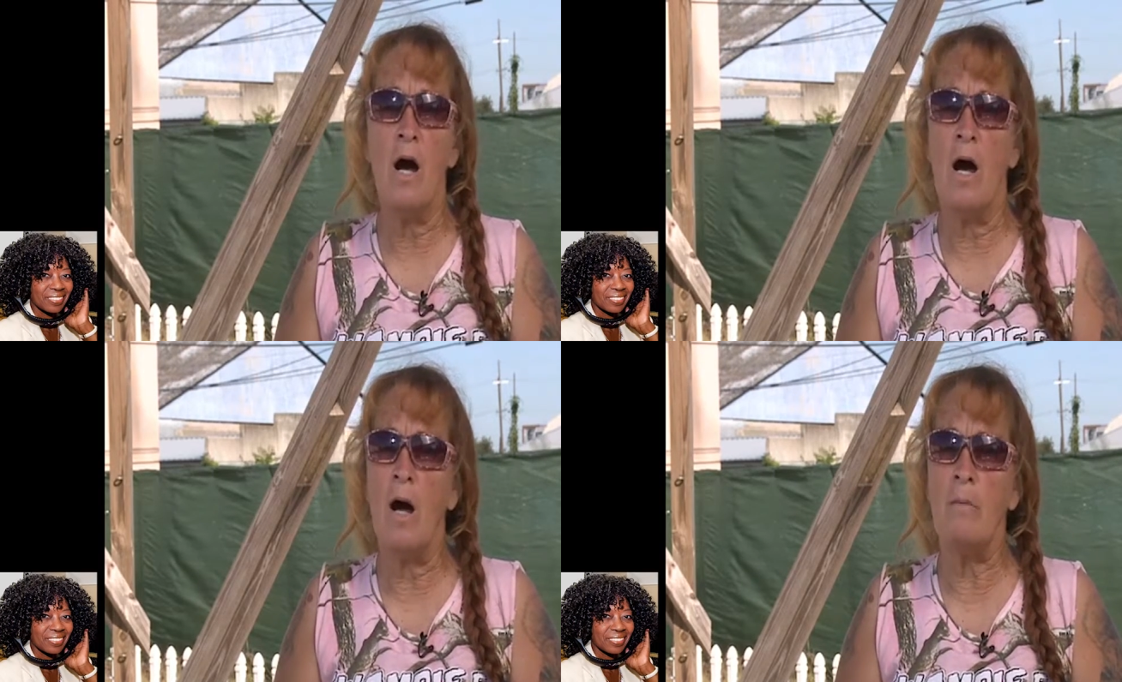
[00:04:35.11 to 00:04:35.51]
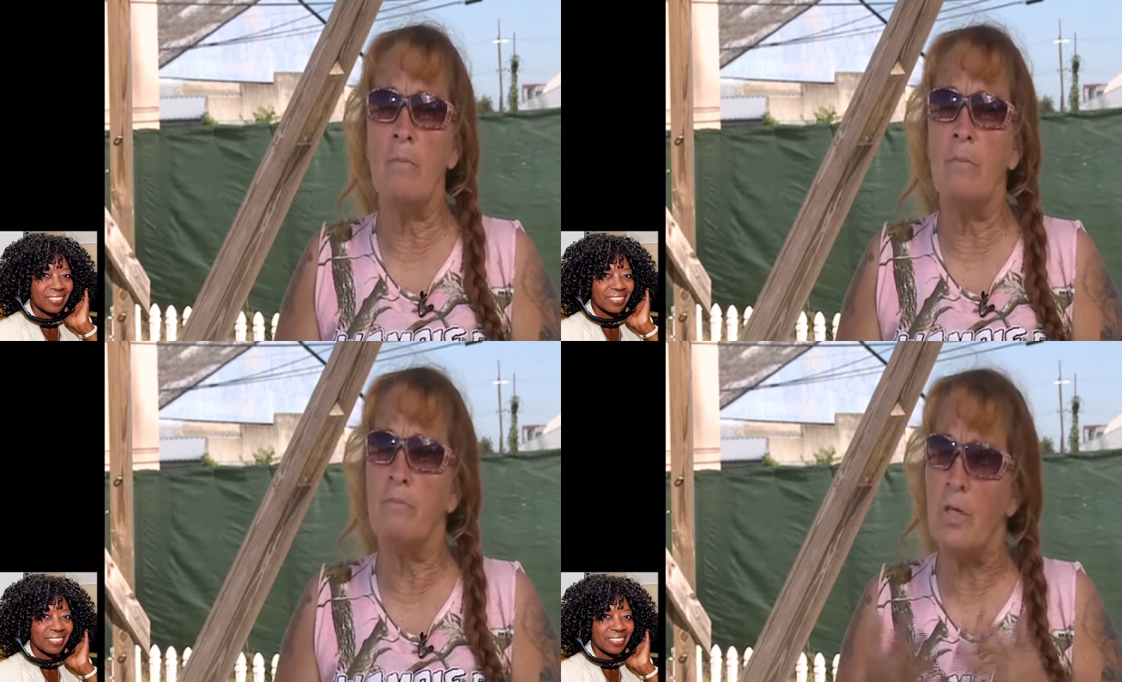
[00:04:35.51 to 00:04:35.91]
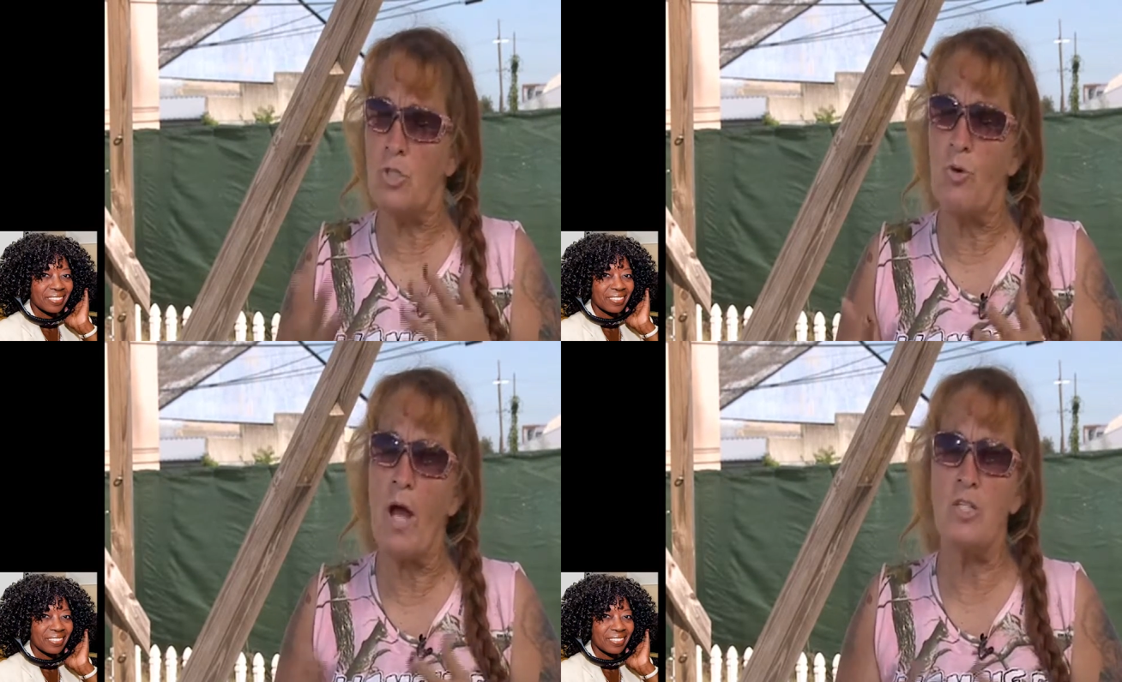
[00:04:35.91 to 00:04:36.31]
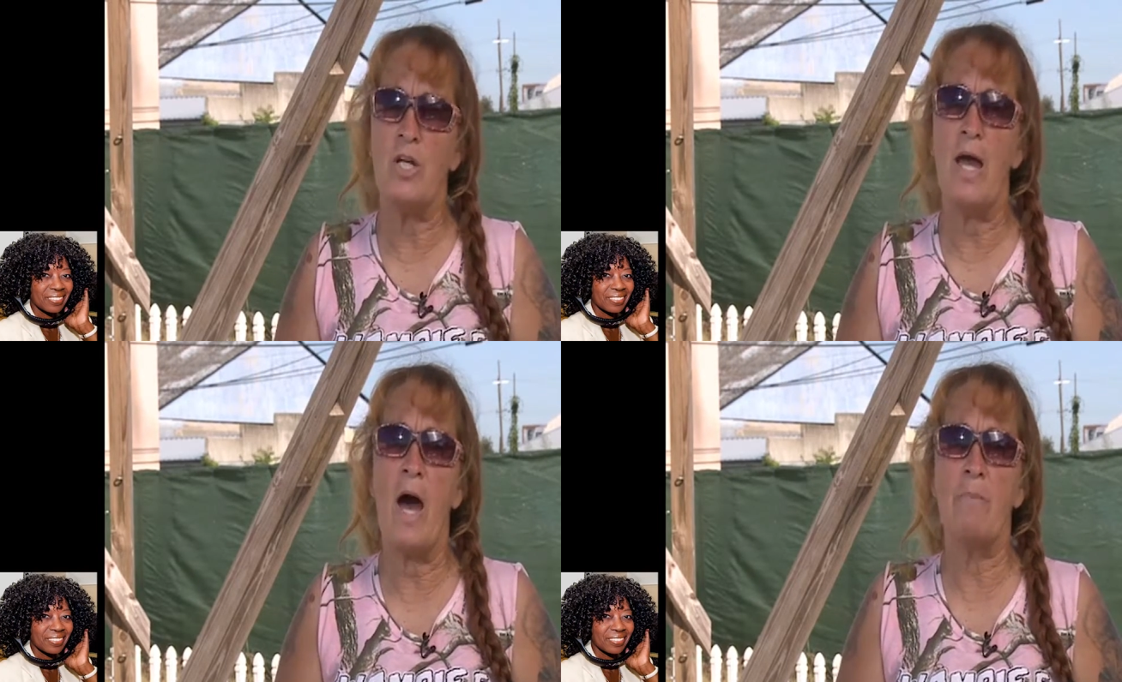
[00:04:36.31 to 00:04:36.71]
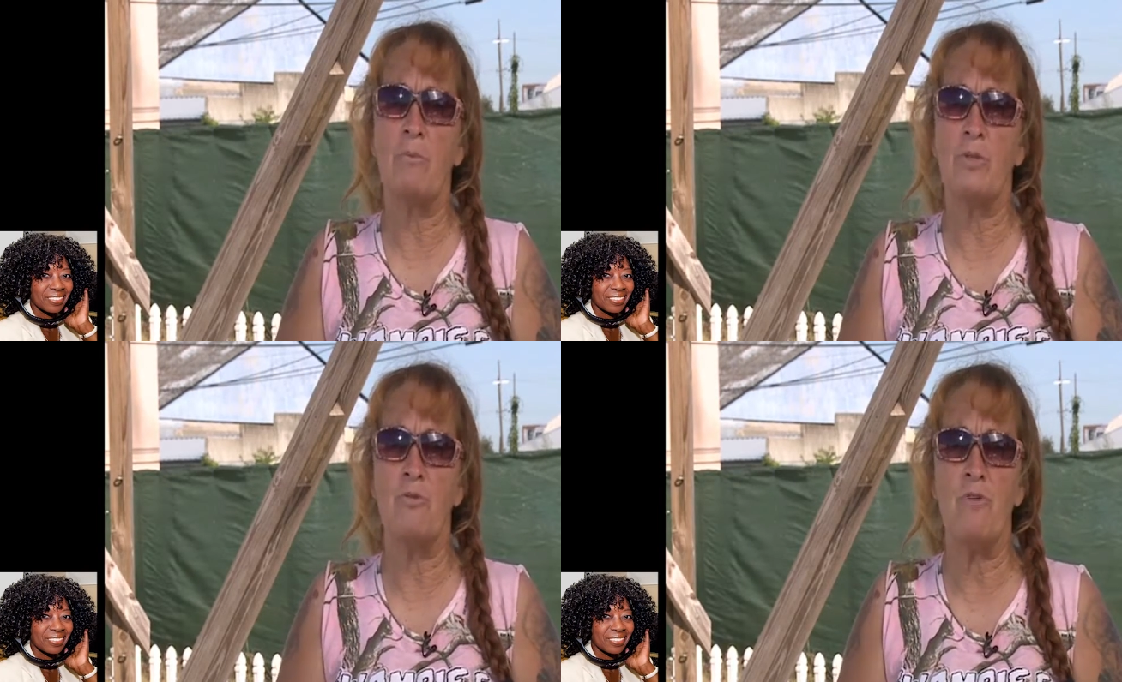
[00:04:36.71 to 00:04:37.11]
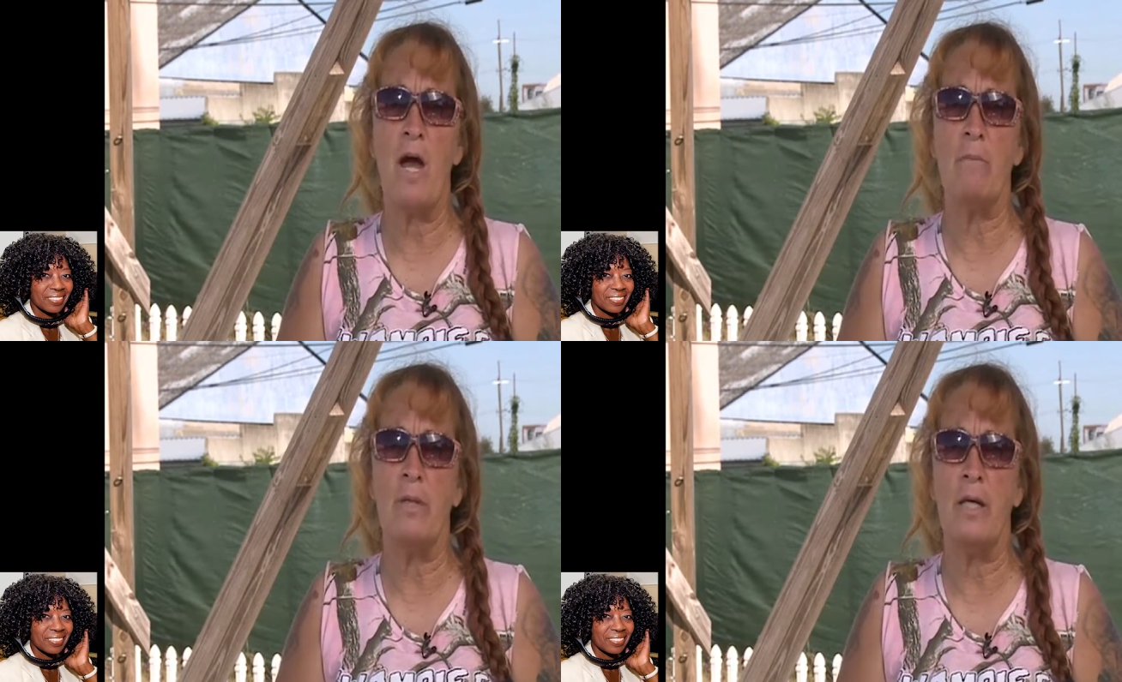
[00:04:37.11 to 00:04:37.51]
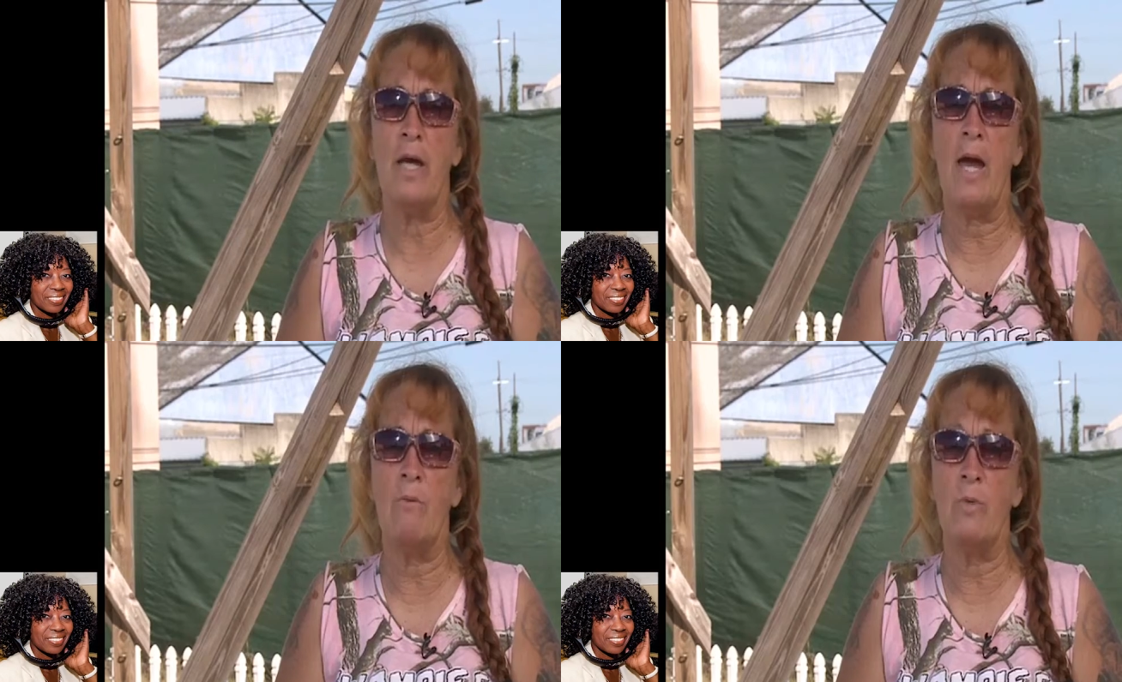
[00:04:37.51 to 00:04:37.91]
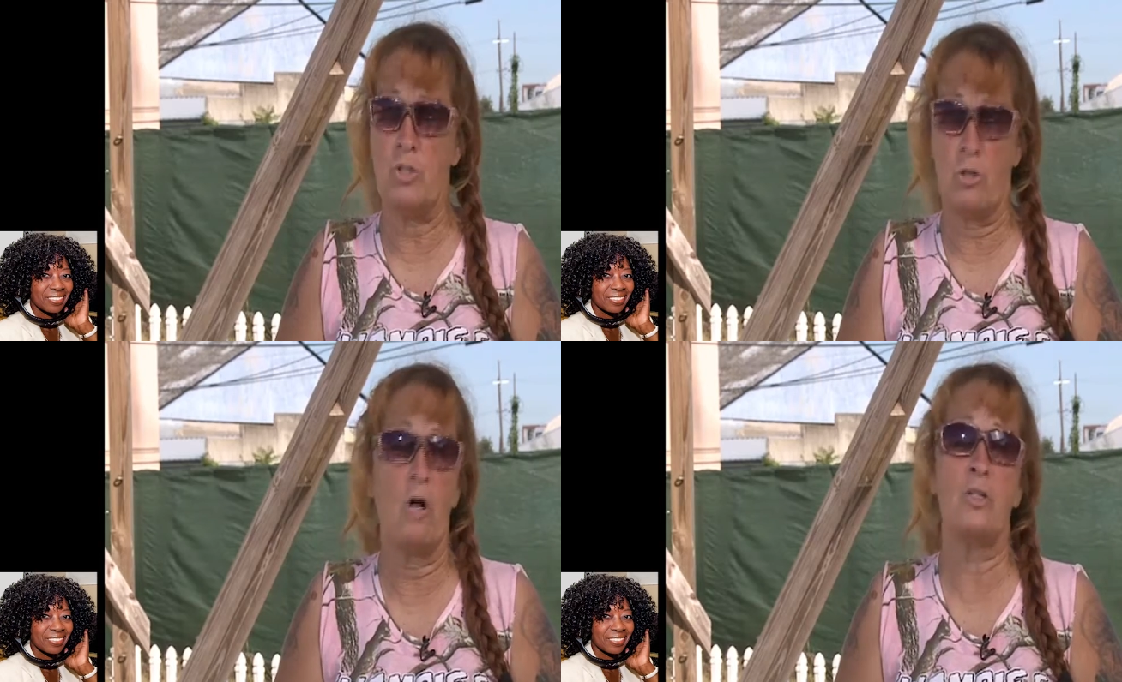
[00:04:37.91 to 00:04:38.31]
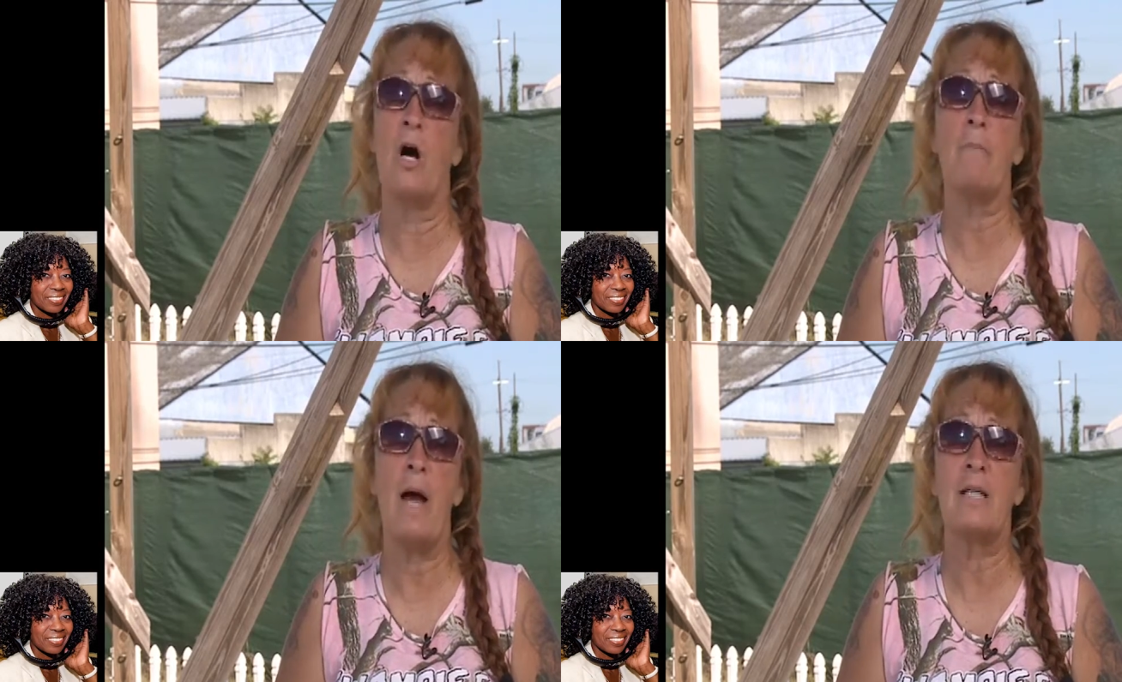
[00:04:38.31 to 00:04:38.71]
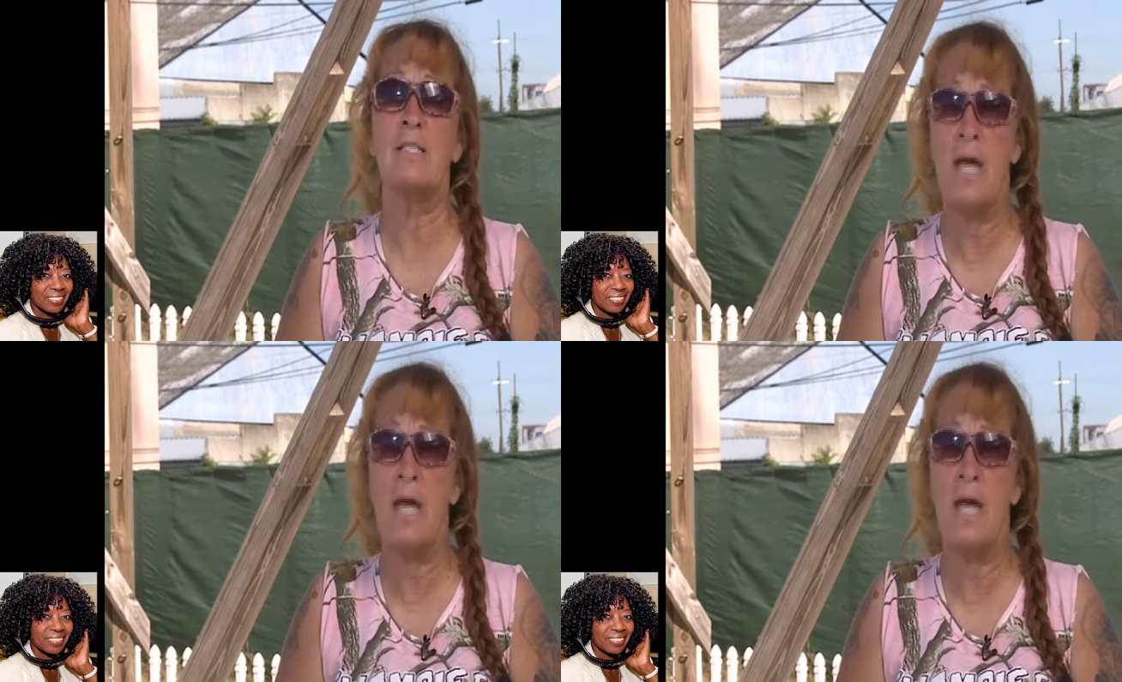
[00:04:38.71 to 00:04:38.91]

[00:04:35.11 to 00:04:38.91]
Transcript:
Speaker 1: um, a tragedy happened with the family and we took our dog back